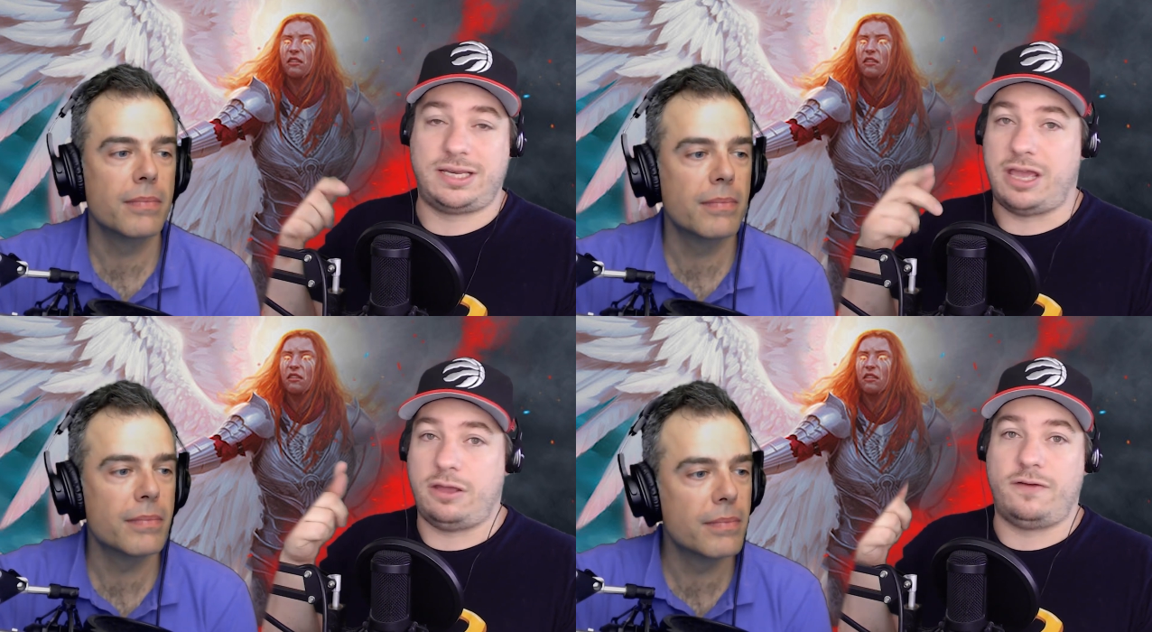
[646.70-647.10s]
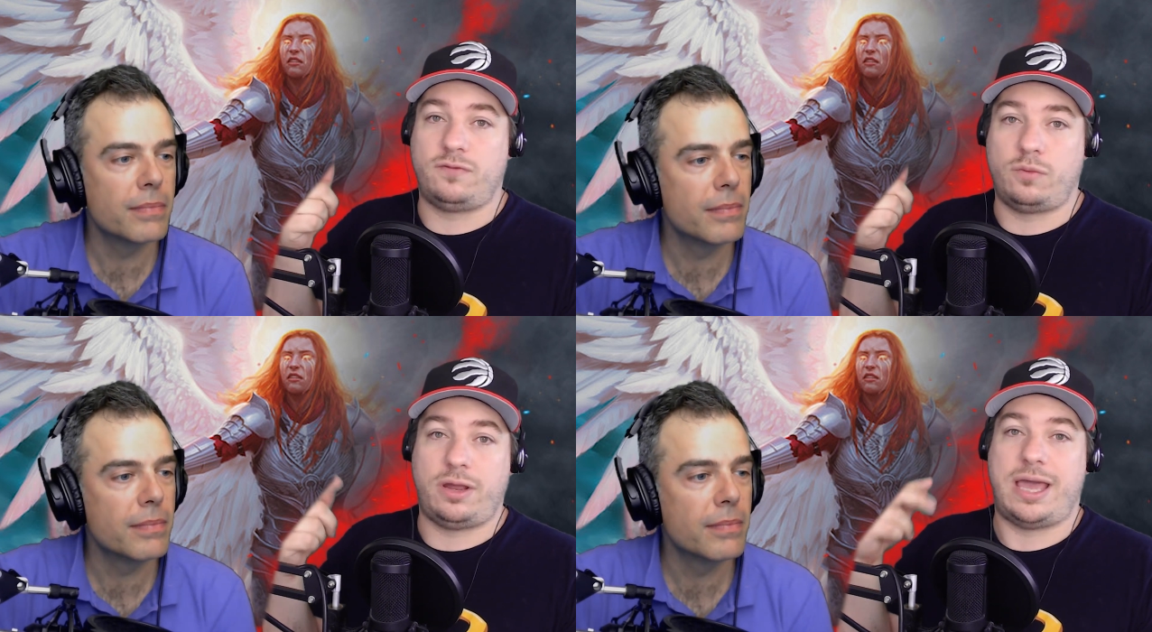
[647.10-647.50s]
Speaker 1: now you don't have
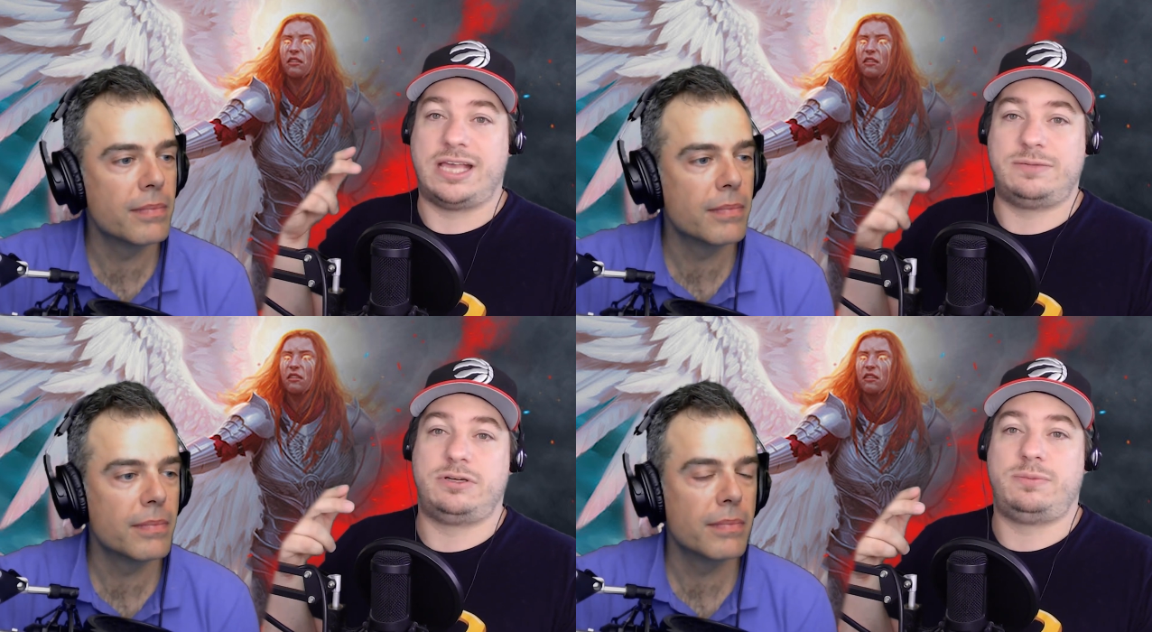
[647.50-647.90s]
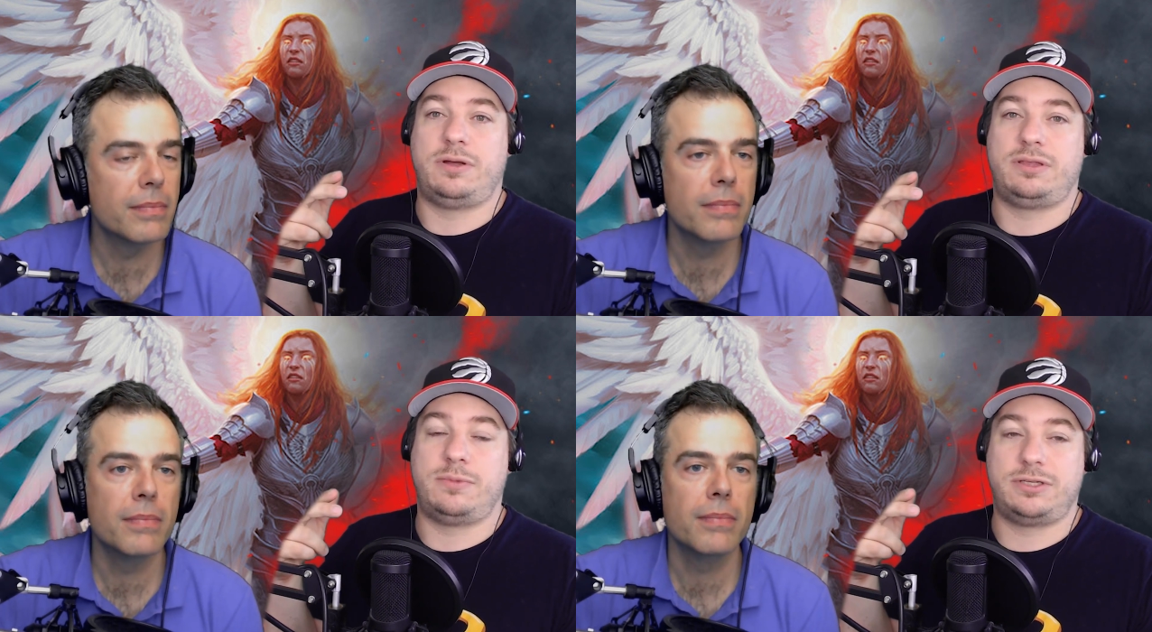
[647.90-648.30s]
to worry as much
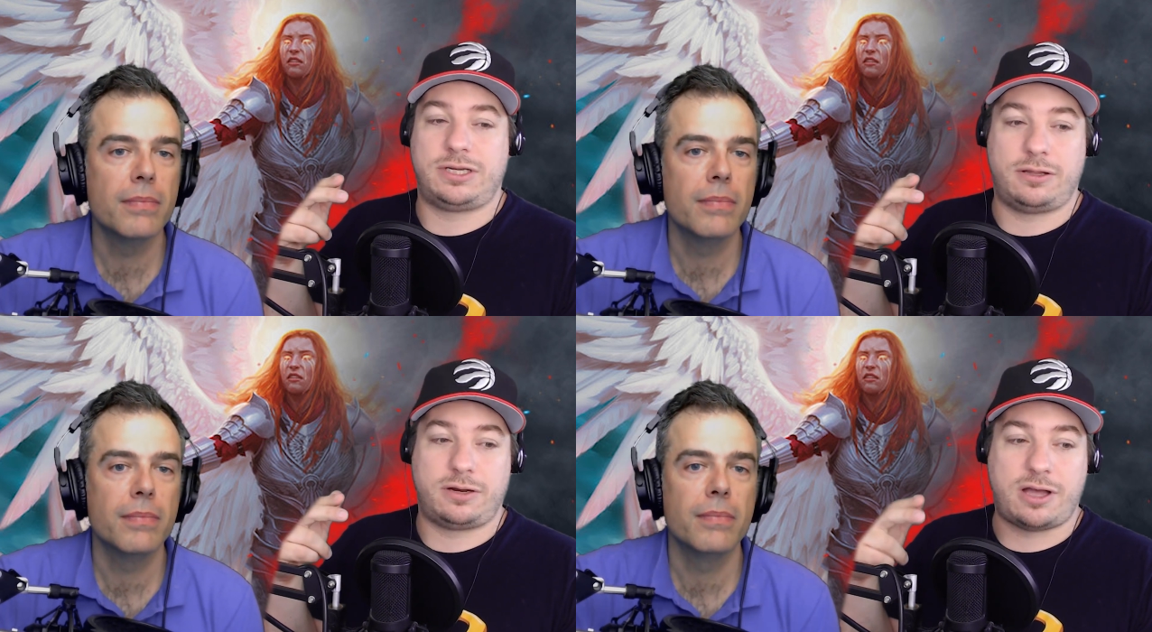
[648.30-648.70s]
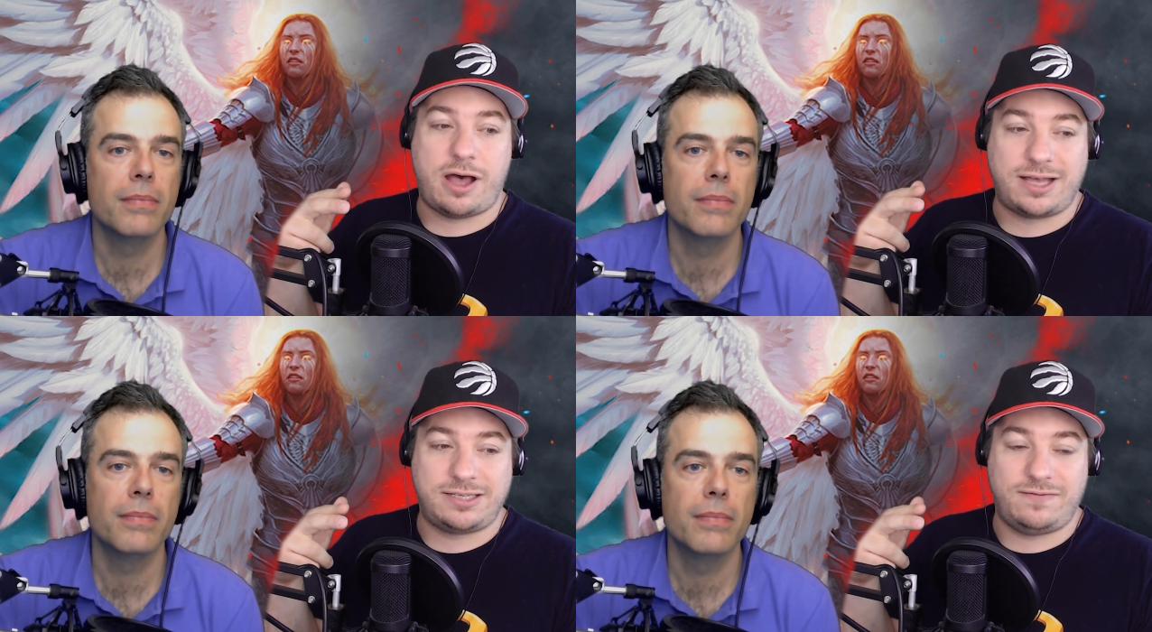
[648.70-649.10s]
about the multicolored
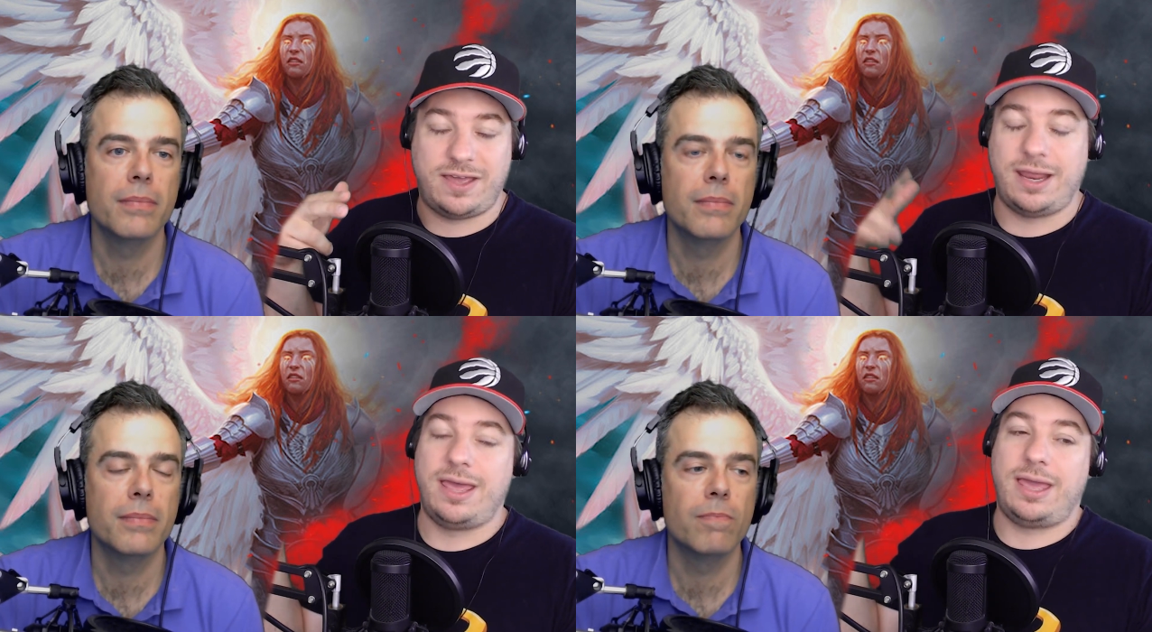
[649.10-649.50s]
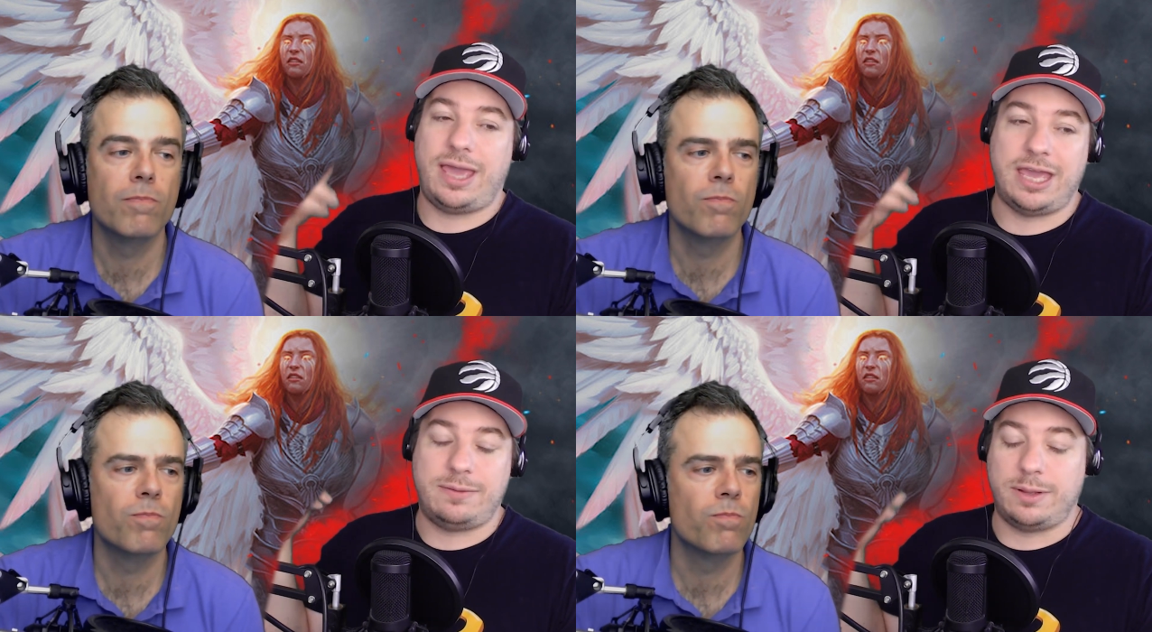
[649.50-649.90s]
cost of it
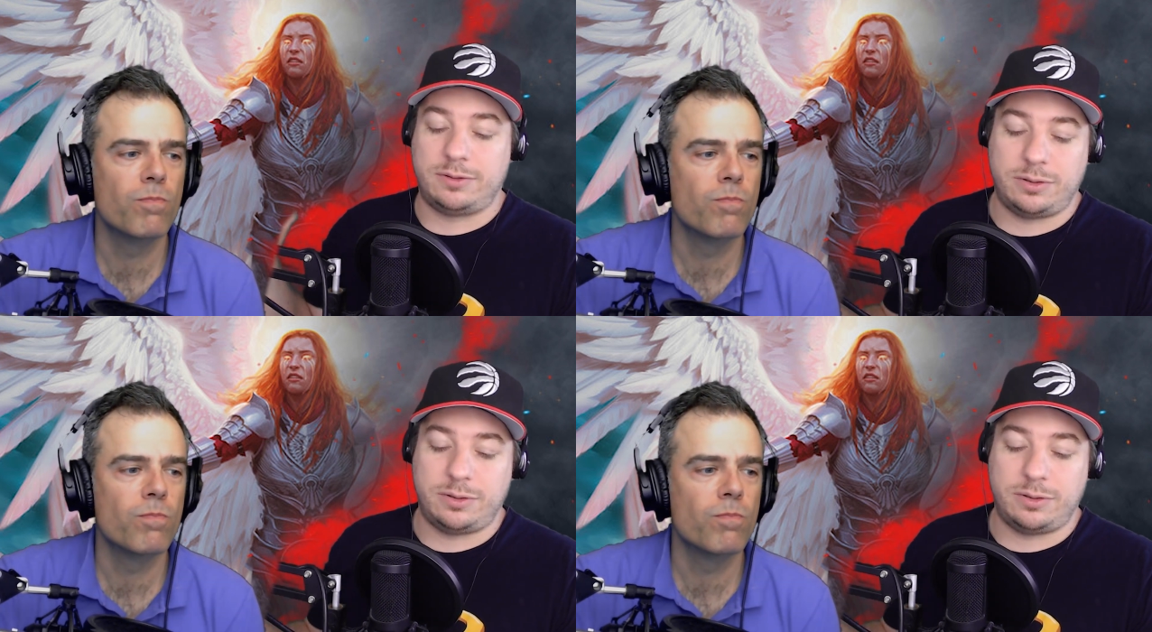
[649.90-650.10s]
and to be able